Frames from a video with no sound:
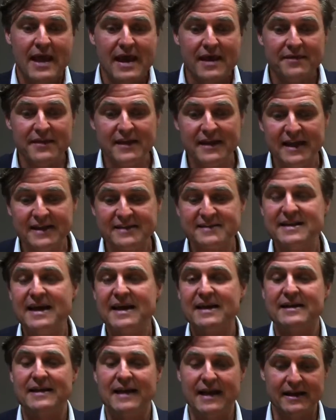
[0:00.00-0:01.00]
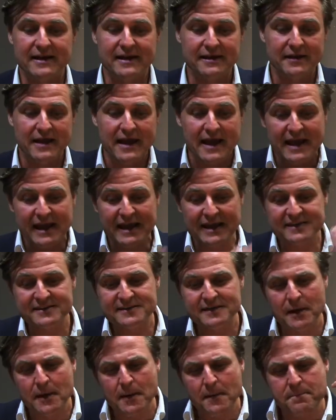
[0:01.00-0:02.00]
The next technique
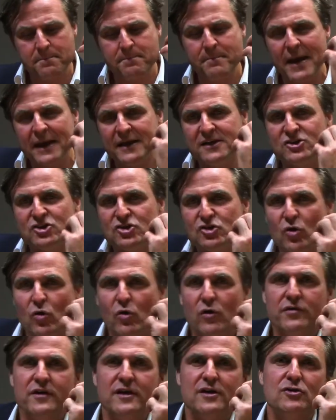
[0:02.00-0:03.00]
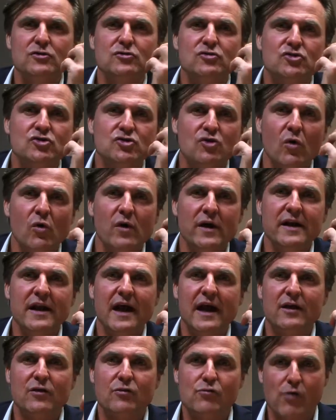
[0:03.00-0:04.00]
is make sure that you join
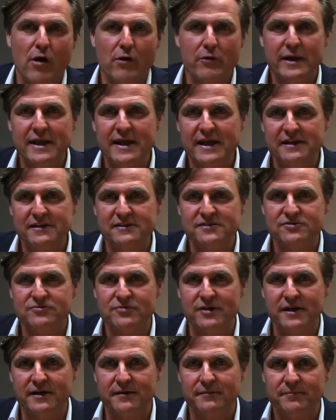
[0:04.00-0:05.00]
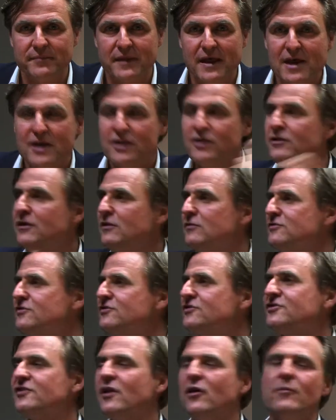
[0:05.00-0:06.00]
a growing industry. You know,
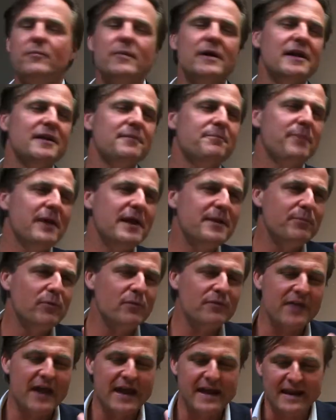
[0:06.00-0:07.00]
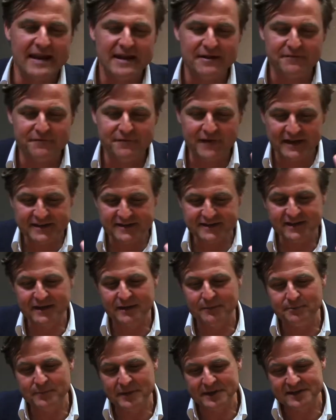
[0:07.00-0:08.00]
so many people, they invest in a
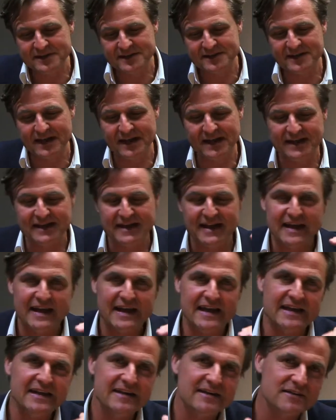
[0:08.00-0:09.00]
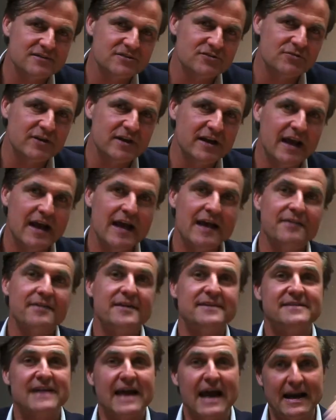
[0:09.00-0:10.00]
business in an industry
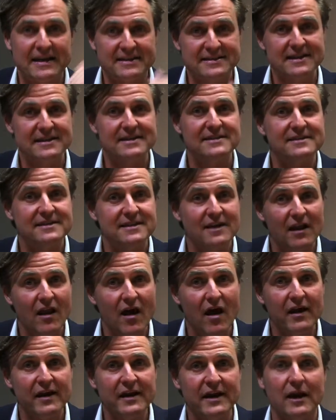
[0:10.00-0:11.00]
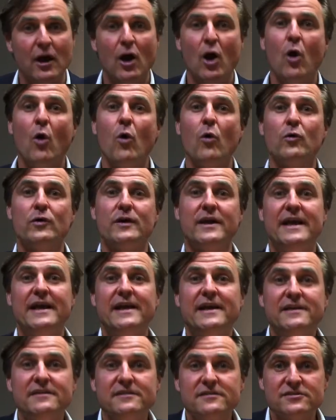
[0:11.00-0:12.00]
that's actually declining, or an
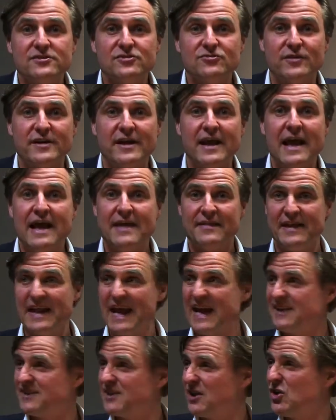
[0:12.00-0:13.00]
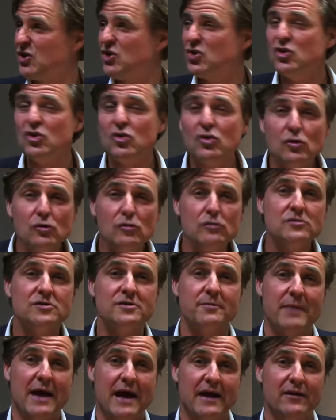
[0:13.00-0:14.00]
industry that has a huge
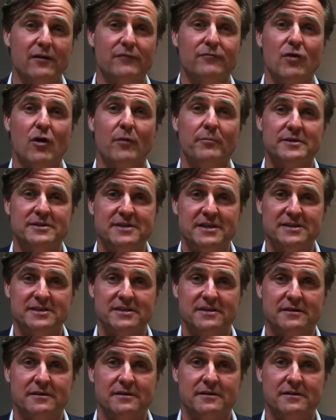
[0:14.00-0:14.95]
amount of competition.